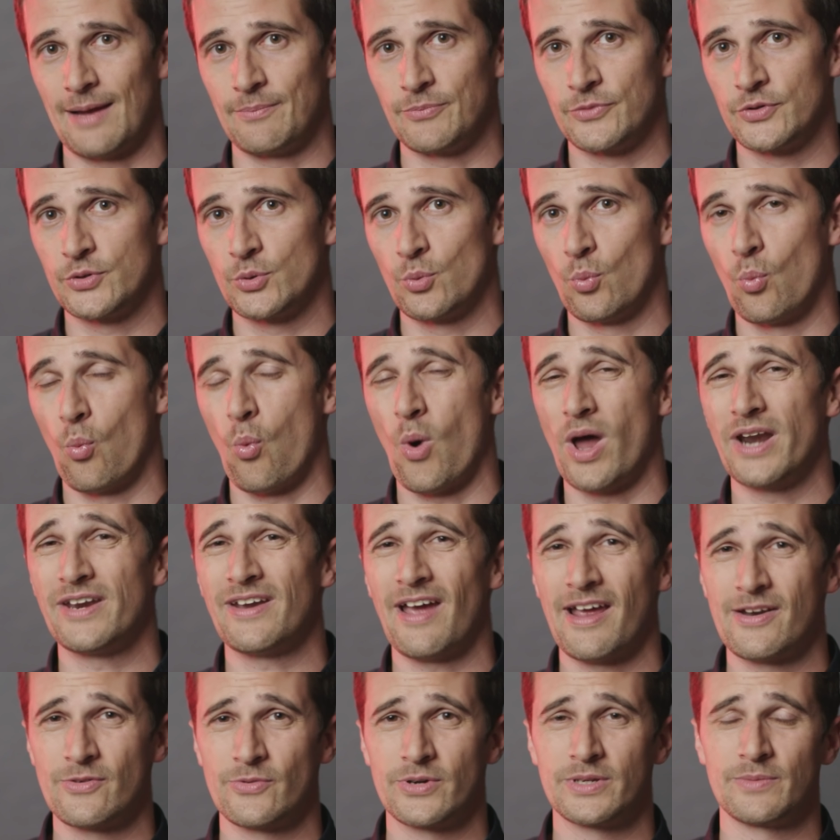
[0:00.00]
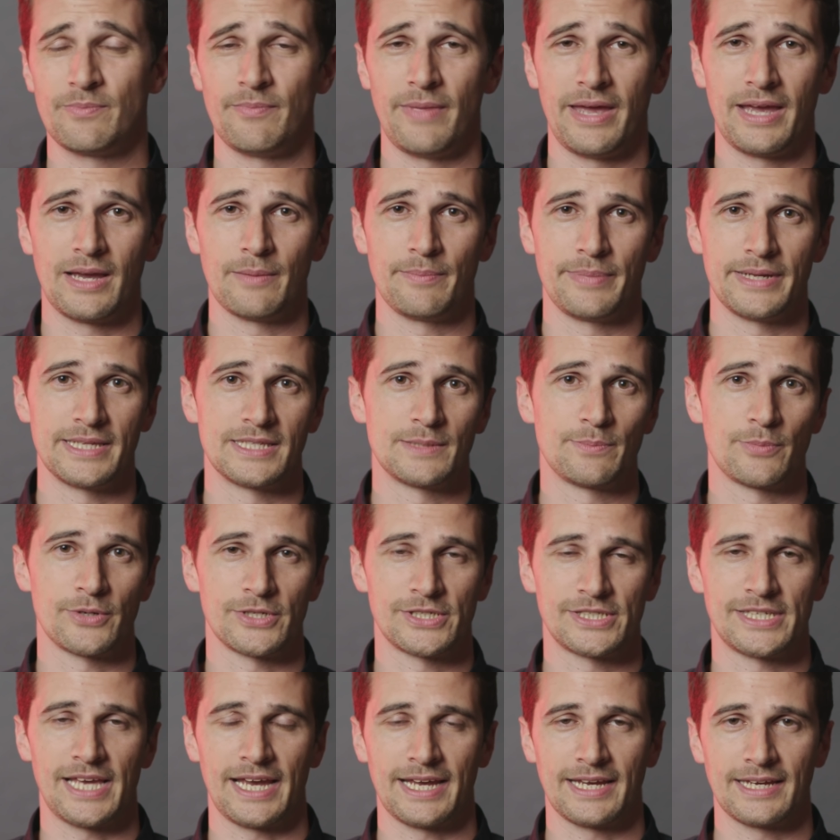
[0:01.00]
up to one hundred megabits per
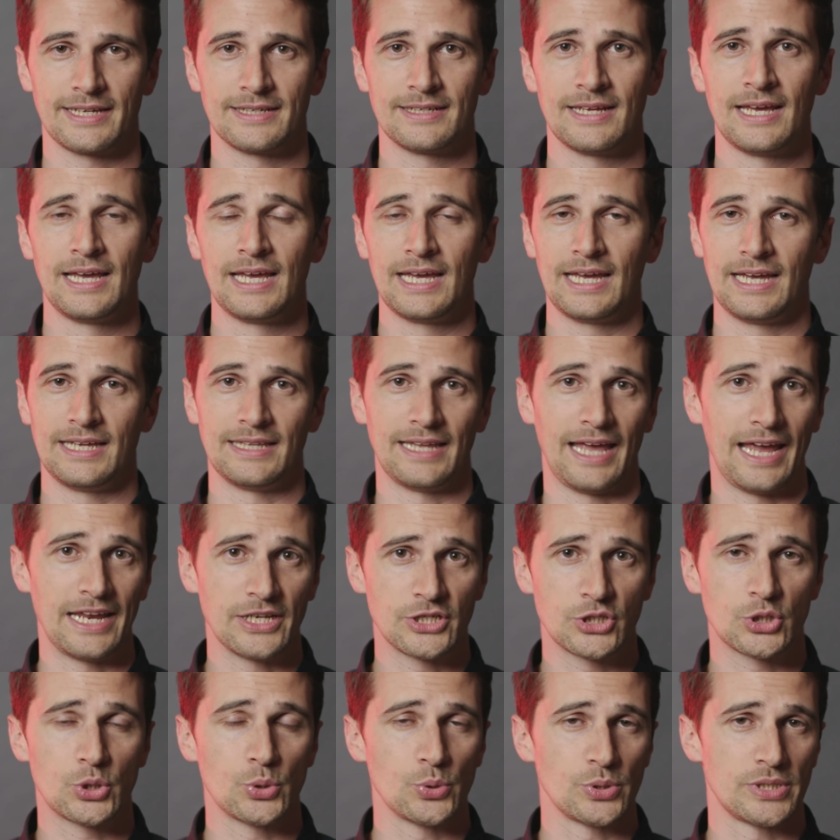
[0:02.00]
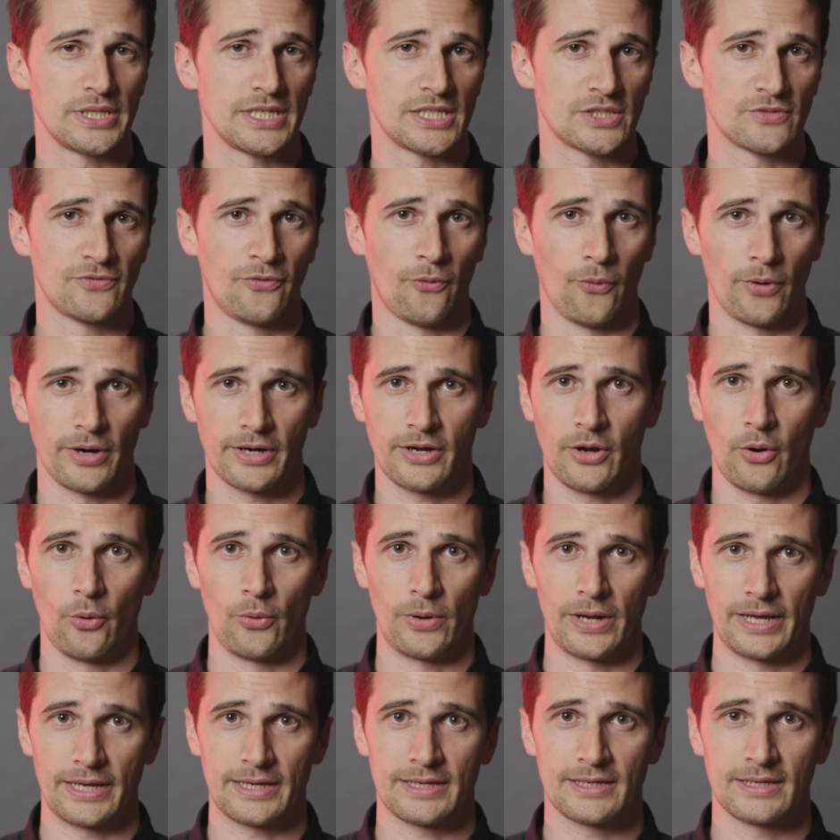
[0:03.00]
second in H two sixty-four
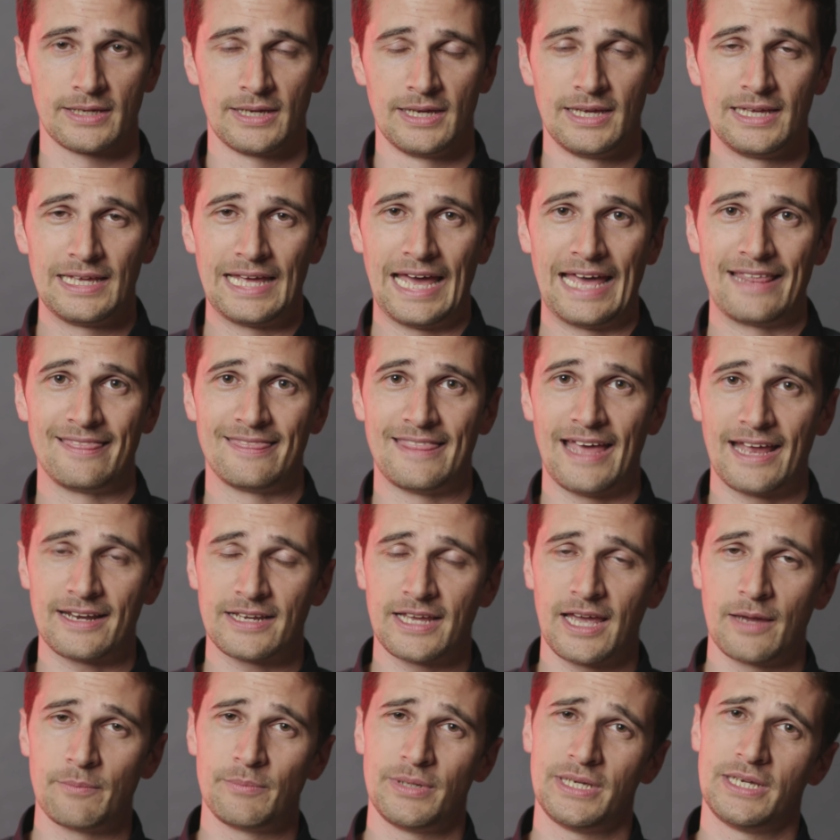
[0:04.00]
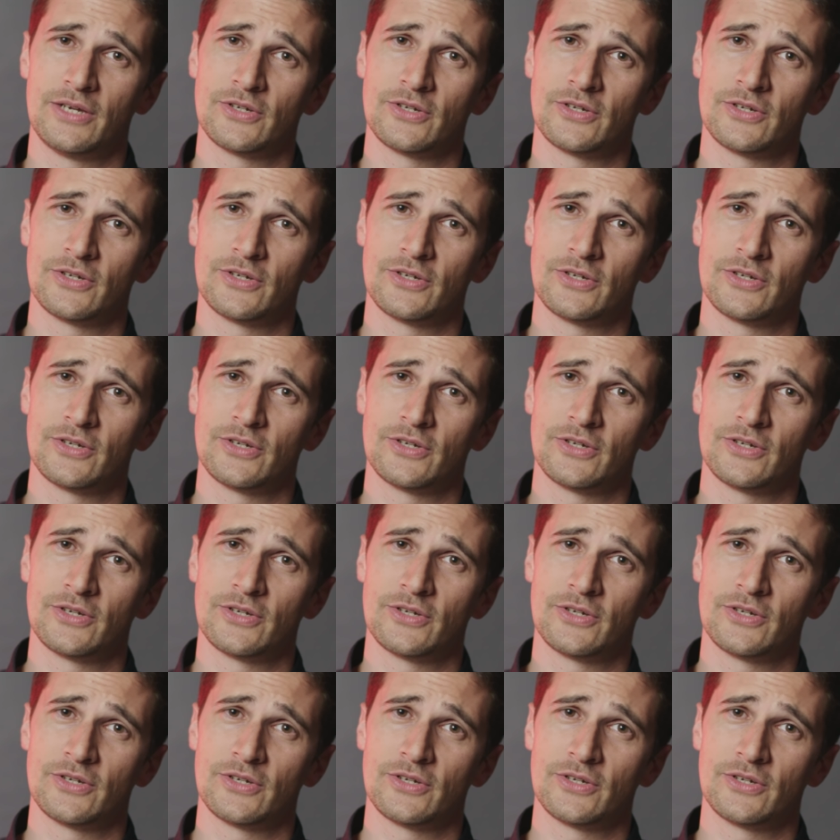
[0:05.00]
codec. And that can be